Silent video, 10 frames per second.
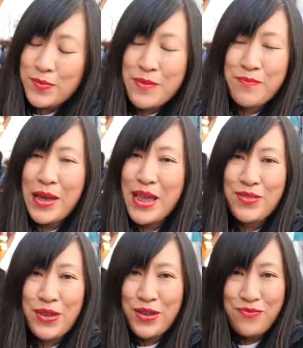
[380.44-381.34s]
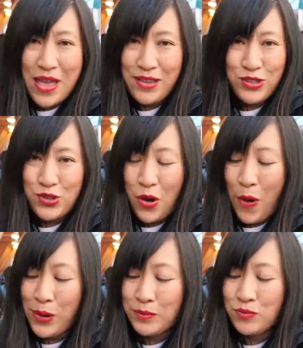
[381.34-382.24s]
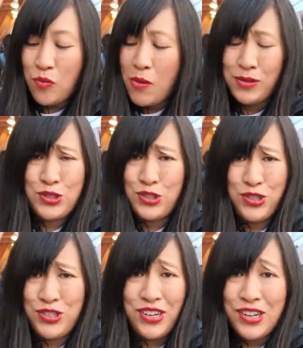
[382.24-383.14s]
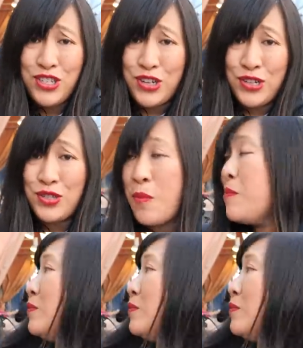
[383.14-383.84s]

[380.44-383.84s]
been bathing in that stock. It's just delicious.